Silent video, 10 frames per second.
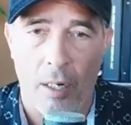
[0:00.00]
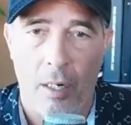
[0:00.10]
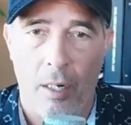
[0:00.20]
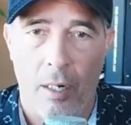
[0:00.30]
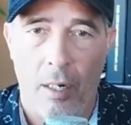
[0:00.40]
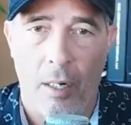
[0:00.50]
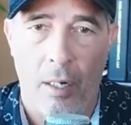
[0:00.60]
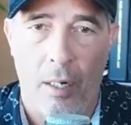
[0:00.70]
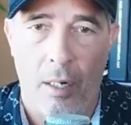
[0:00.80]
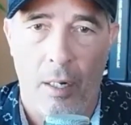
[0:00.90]

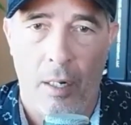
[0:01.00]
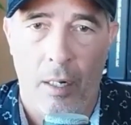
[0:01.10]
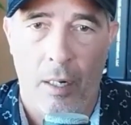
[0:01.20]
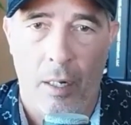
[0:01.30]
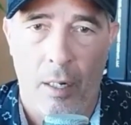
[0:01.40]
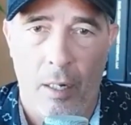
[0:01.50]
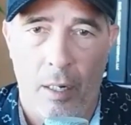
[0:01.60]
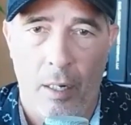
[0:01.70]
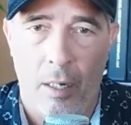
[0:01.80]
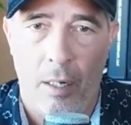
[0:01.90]

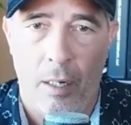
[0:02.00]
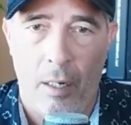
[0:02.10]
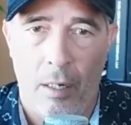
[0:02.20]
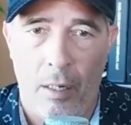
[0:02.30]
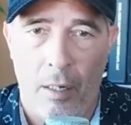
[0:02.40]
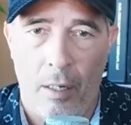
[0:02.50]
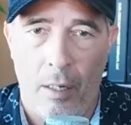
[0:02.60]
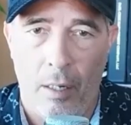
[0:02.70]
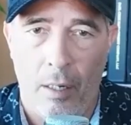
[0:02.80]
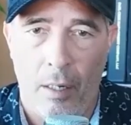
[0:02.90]

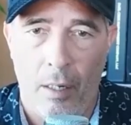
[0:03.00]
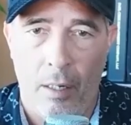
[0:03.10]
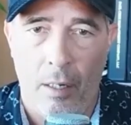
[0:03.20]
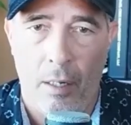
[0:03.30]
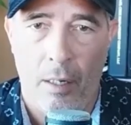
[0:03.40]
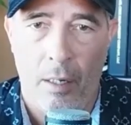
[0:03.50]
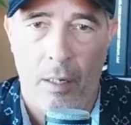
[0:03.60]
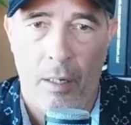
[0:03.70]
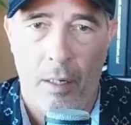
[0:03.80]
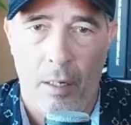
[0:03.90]

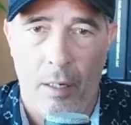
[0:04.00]
Nobody speaks.